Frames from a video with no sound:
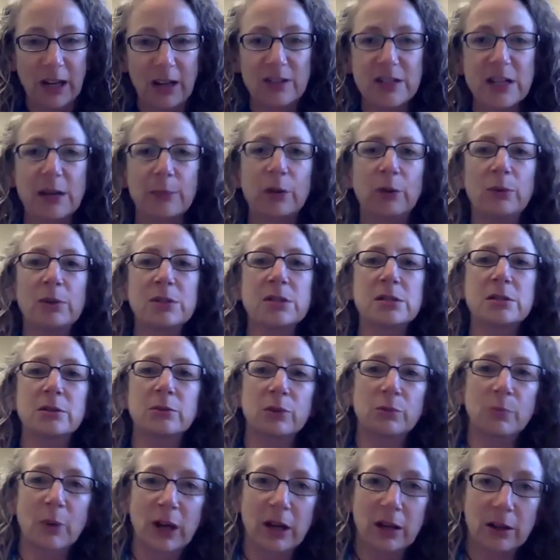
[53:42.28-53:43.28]
tell me what to do
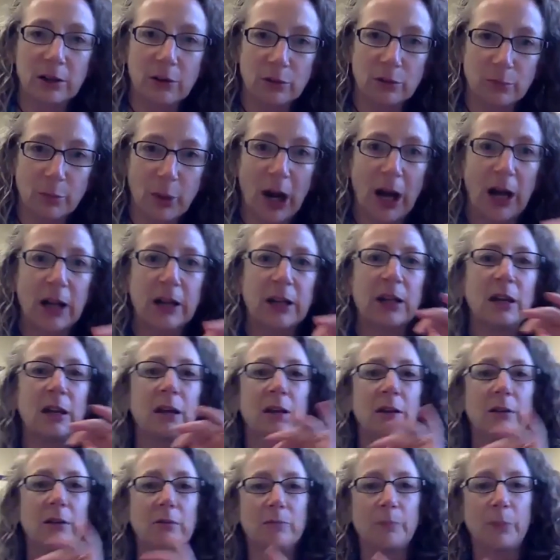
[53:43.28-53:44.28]
with my own
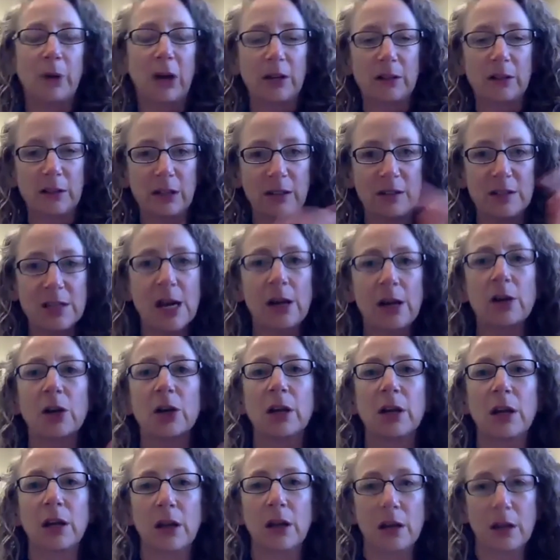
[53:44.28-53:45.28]
body, bodily
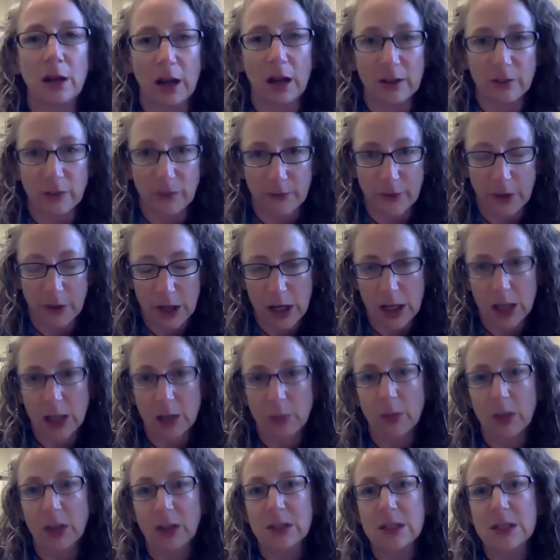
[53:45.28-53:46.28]
integrity kinds of
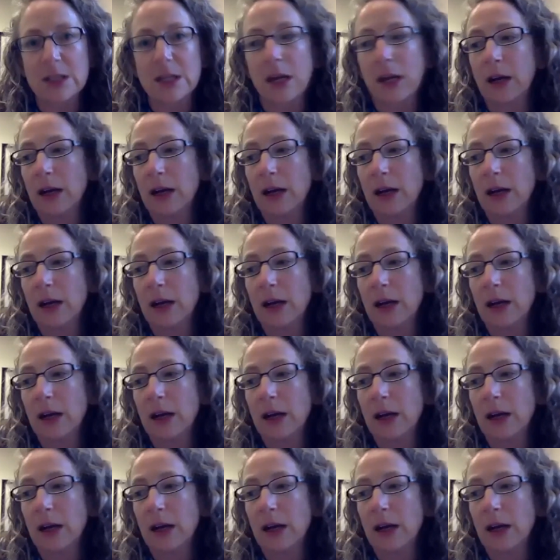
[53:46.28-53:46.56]
arguments.